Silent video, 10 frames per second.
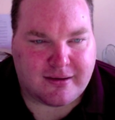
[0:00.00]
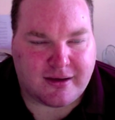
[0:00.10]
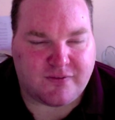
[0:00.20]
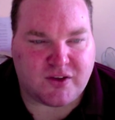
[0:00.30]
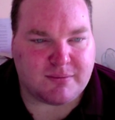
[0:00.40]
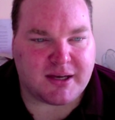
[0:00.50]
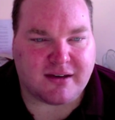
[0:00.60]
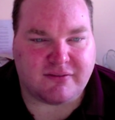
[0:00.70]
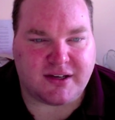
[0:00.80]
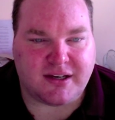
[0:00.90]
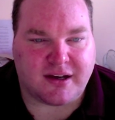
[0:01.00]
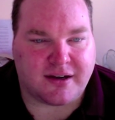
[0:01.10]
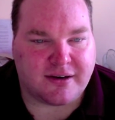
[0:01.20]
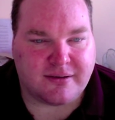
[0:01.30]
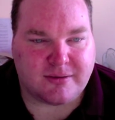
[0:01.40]
If you make a
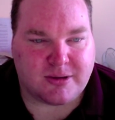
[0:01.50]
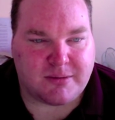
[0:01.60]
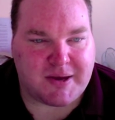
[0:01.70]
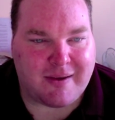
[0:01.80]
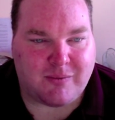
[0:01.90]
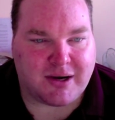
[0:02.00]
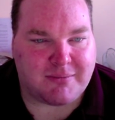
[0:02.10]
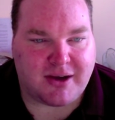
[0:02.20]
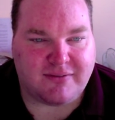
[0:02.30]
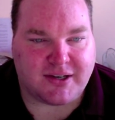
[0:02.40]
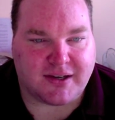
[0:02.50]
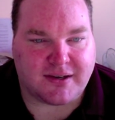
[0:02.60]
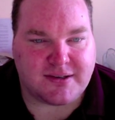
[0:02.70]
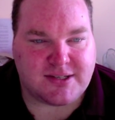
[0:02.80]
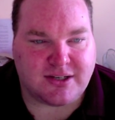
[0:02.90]
video about one of my
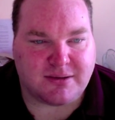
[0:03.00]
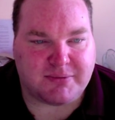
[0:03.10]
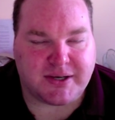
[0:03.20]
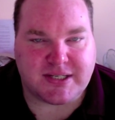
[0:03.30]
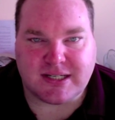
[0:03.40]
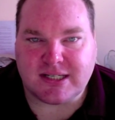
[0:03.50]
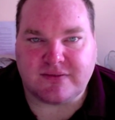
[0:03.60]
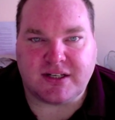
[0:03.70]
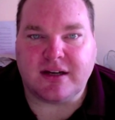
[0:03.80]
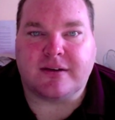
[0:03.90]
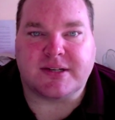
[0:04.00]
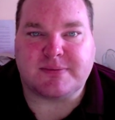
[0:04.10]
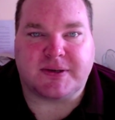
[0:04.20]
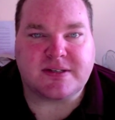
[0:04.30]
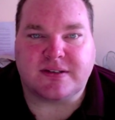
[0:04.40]
videos, you can post it as a video
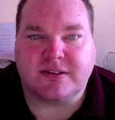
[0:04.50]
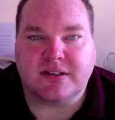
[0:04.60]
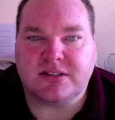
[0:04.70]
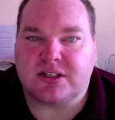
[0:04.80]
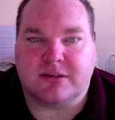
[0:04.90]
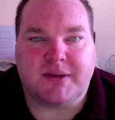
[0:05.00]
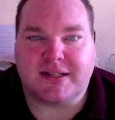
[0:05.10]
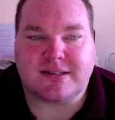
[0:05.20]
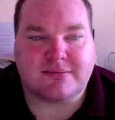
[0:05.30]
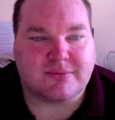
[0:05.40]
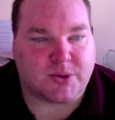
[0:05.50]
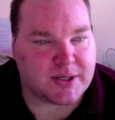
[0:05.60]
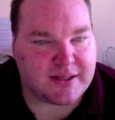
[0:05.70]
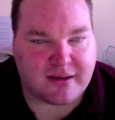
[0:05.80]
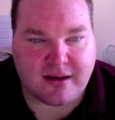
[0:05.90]
response on YouTube. That's
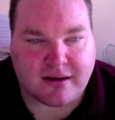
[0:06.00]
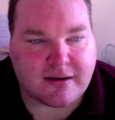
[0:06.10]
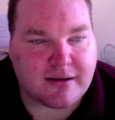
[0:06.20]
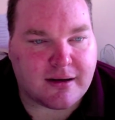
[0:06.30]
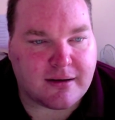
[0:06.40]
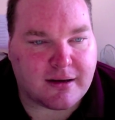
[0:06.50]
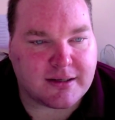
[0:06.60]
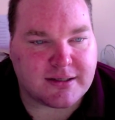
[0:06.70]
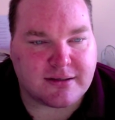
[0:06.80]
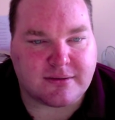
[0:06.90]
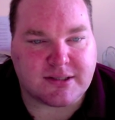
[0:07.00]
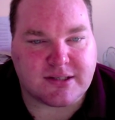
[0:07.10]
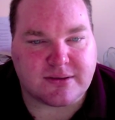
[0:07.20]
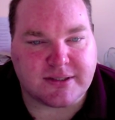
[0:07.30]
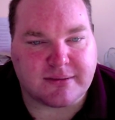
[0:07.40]
already there. I don't know what you're
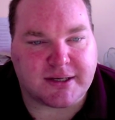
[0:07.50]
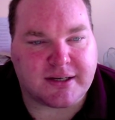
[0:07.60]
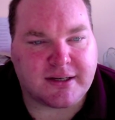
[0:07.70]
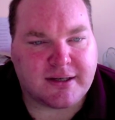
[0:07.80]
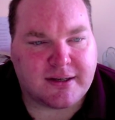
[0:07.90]
talking about.